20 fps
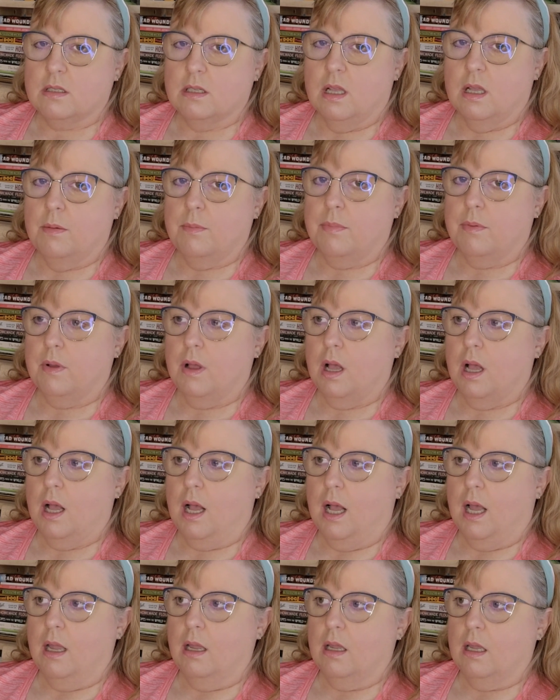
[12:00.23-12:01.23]
slump,
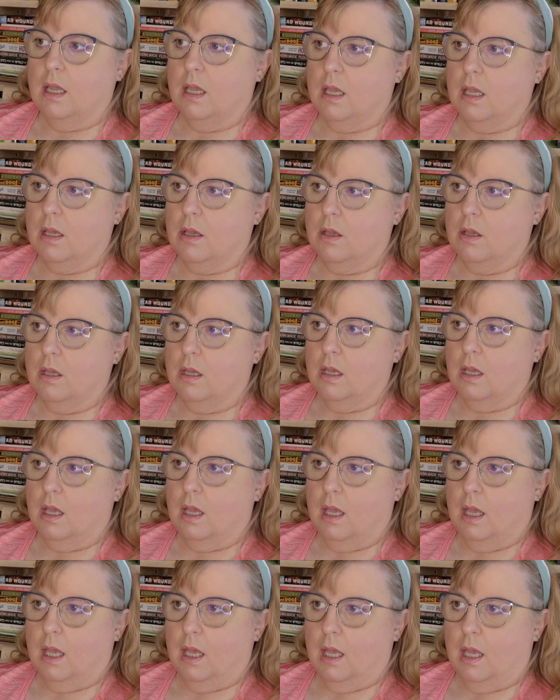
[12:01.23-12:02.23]
I
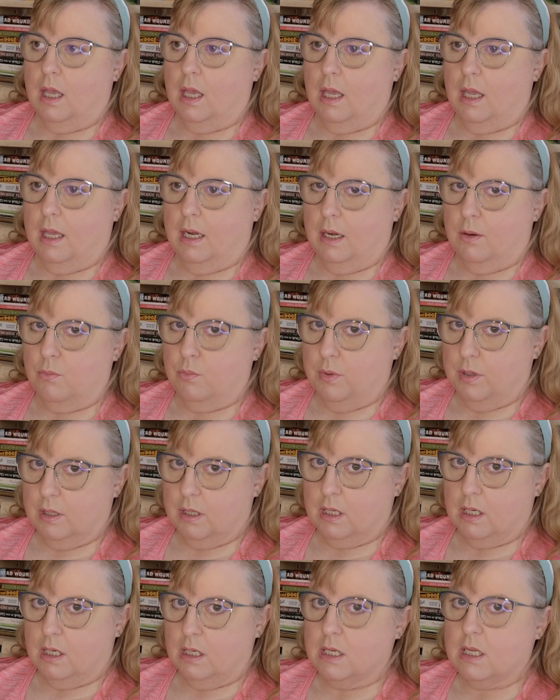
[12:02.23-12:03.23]

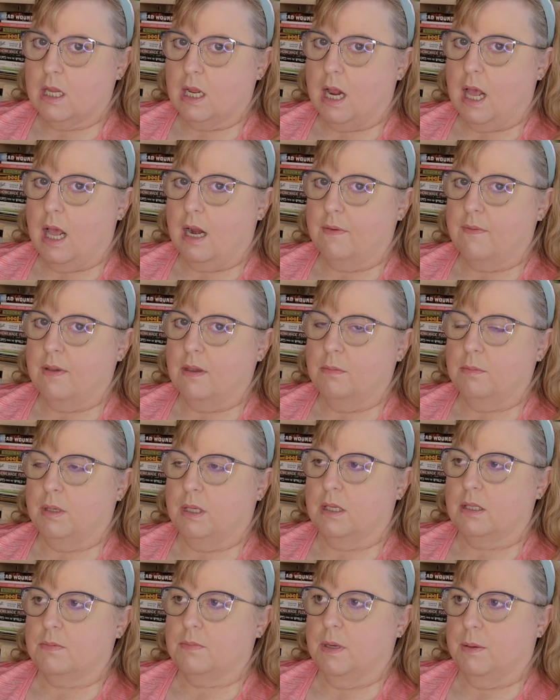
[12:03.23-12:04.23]
really need to get out of it
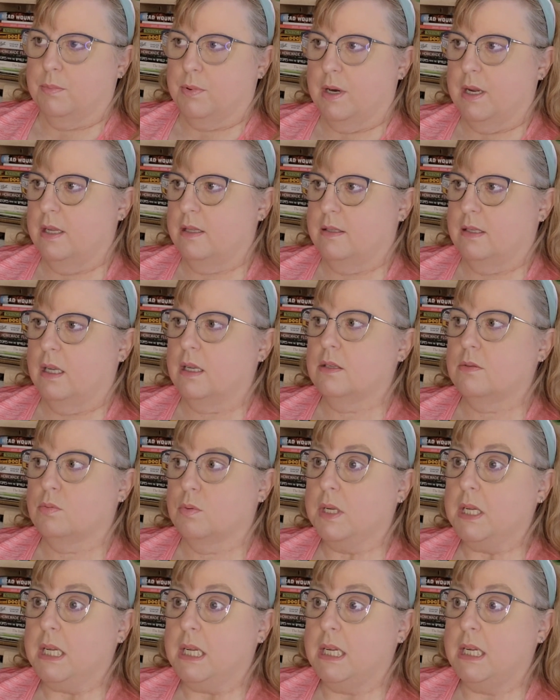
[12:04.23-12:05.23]
because my brain says
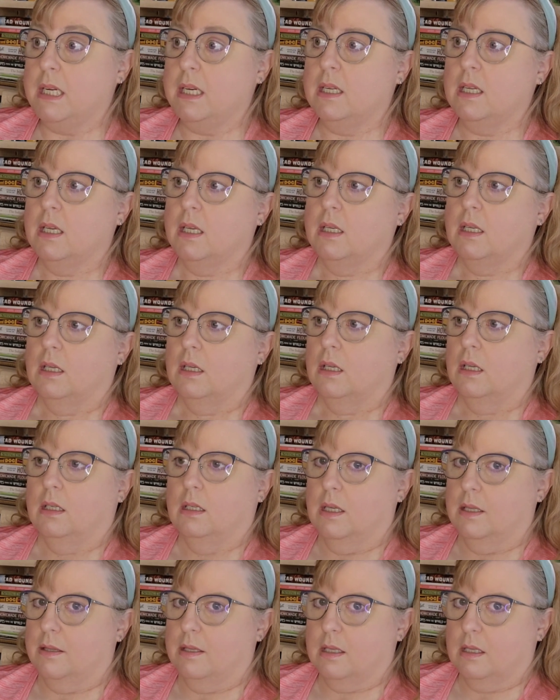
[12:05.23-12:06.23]
read
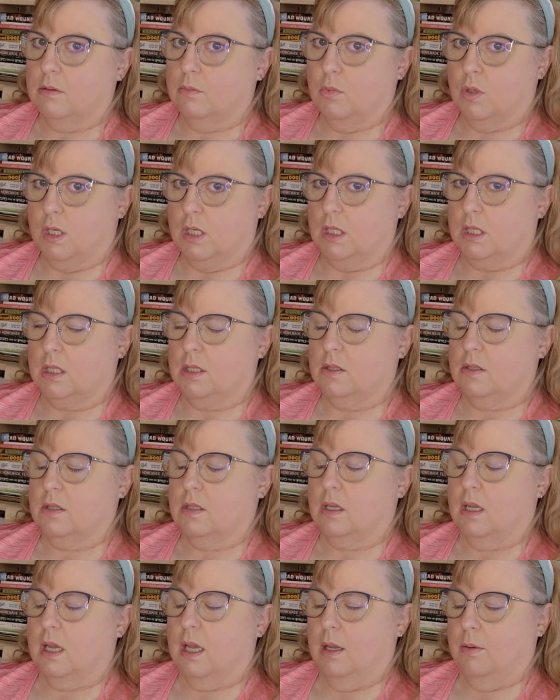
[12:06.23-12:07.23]
and nothing works,
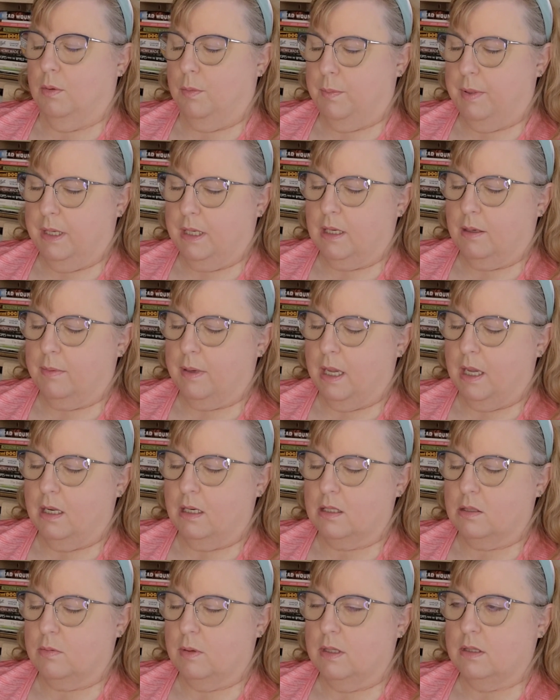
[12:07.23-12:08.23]
I will pick up a
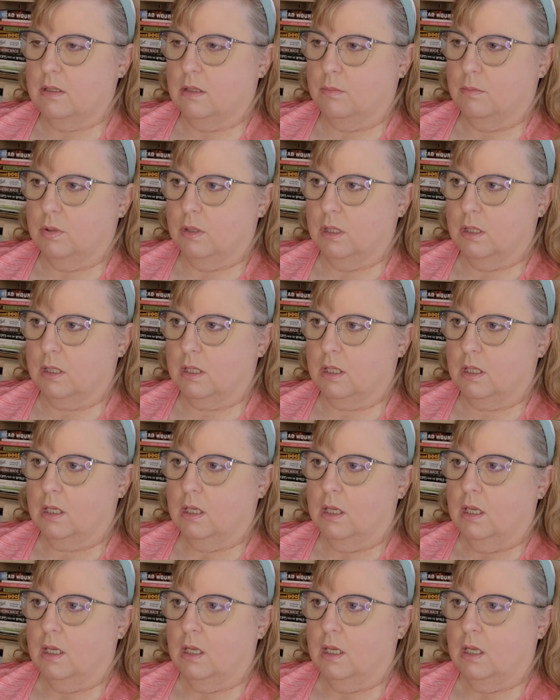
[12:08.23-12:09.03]
Hannah Swensen book